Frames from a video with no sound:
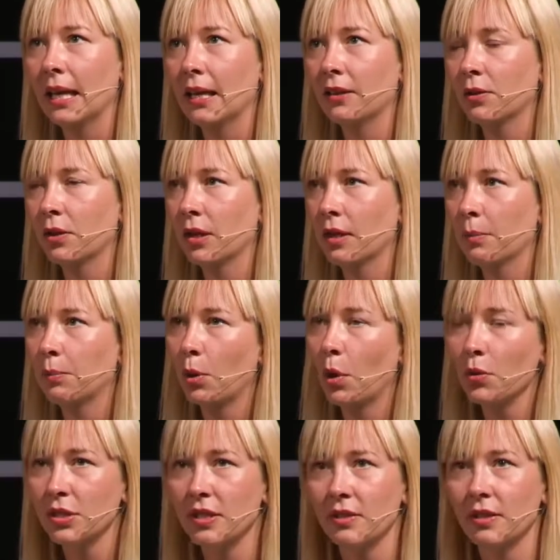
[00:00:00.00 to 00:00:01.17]
it
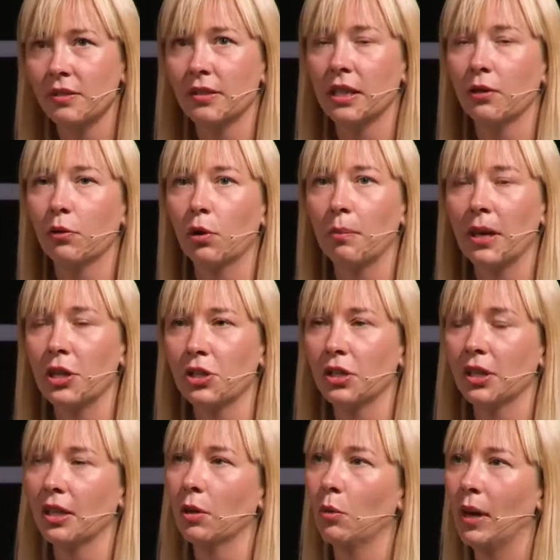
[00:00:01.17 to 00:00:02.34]
processes the information
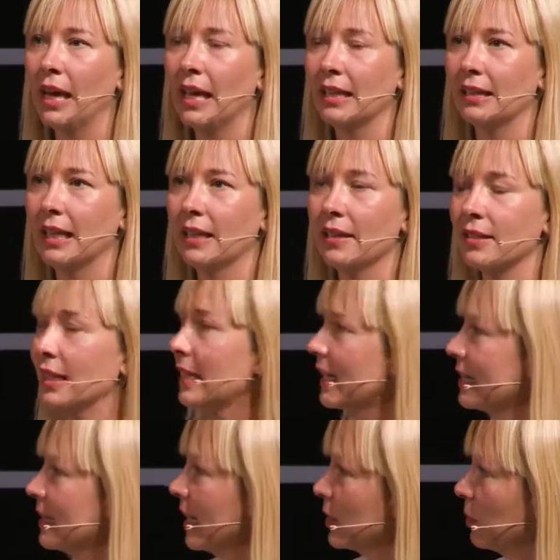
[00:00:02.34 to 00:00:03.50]
in a way that is
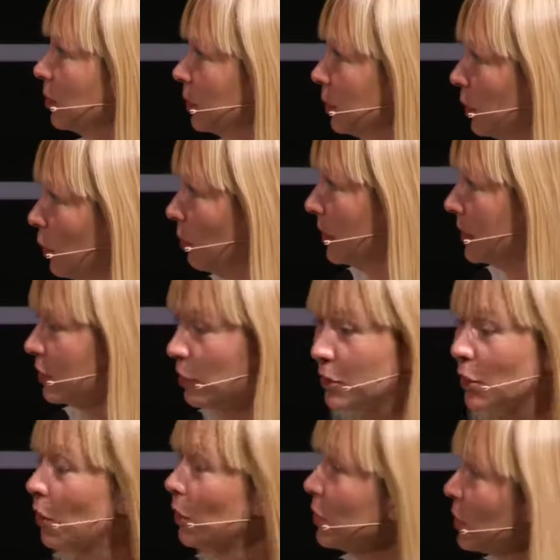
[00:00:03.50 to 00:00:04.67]
inaccessible to humans. So
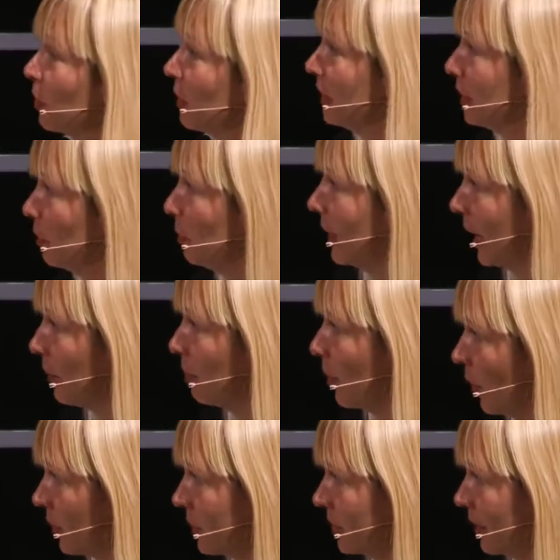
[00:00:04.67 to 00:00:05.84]
it's also a little black
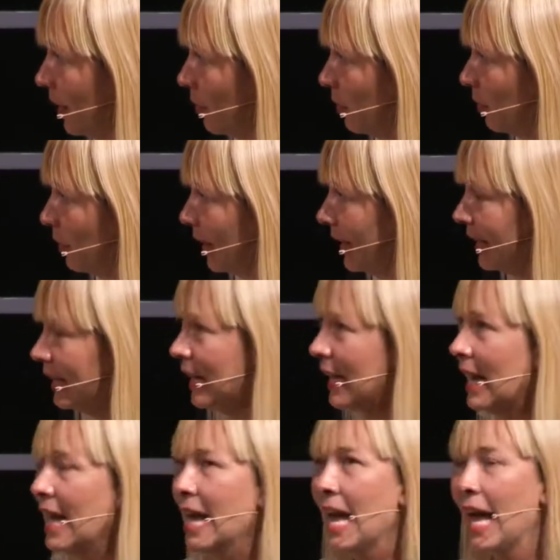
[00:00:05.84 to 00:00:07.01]
box now, right?
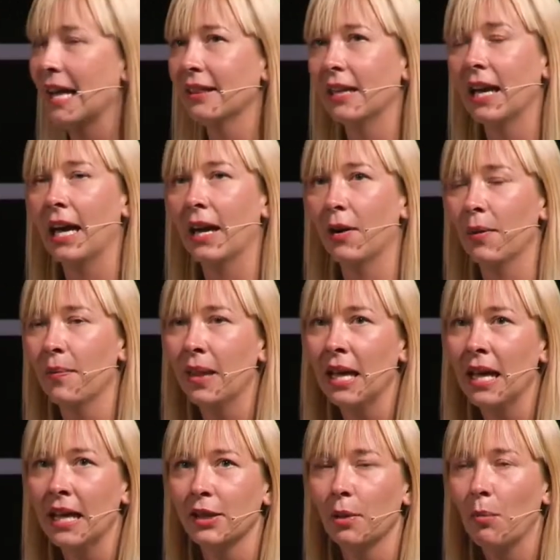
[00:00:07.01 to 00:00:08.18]
And
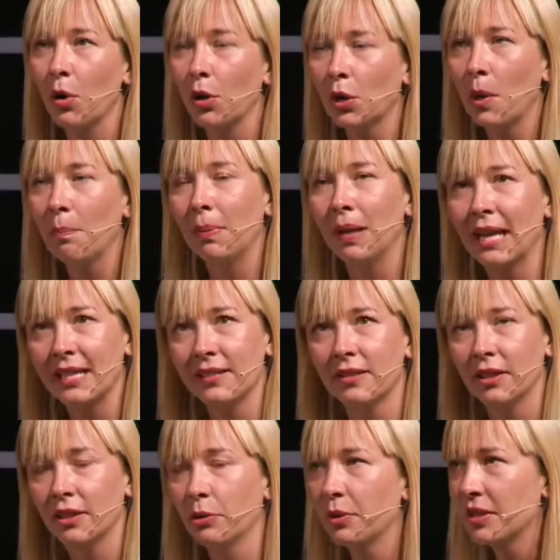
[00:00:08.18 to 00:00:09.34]
the more
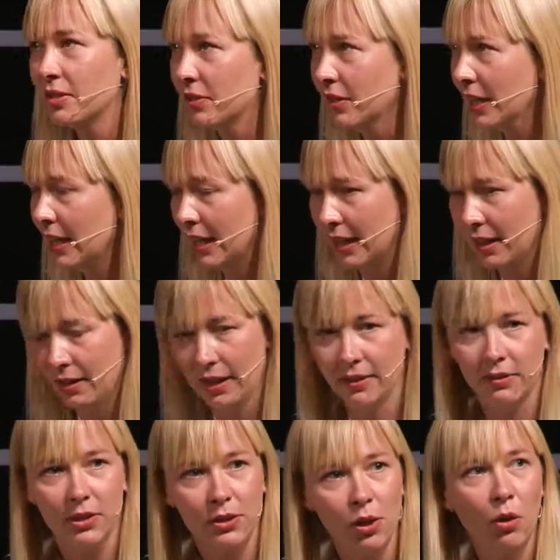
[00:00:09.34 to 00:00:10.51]
complexity we see
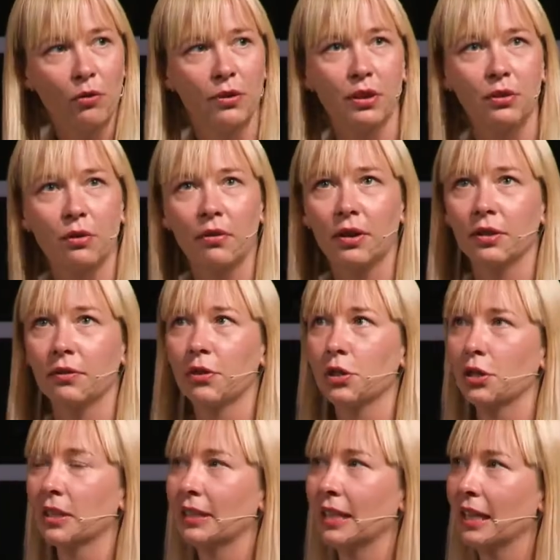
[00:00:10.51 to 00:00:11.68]
in this whole field of
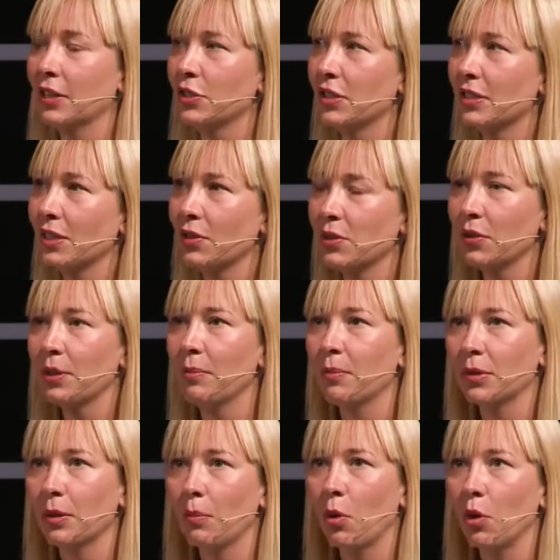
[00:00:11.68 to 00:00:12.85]
artificial intelligence, also
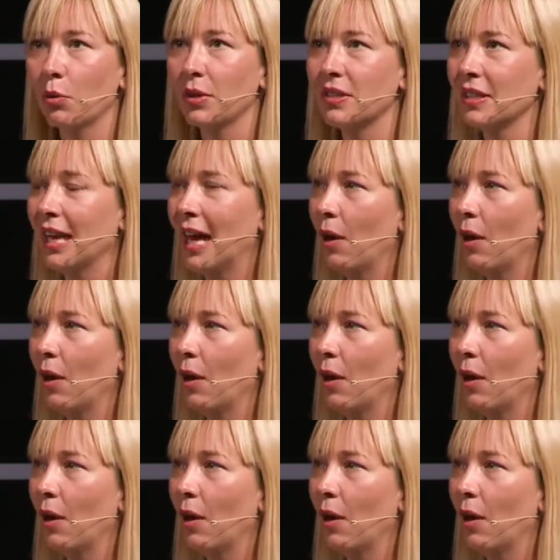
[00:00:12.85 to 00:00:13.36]
the more we see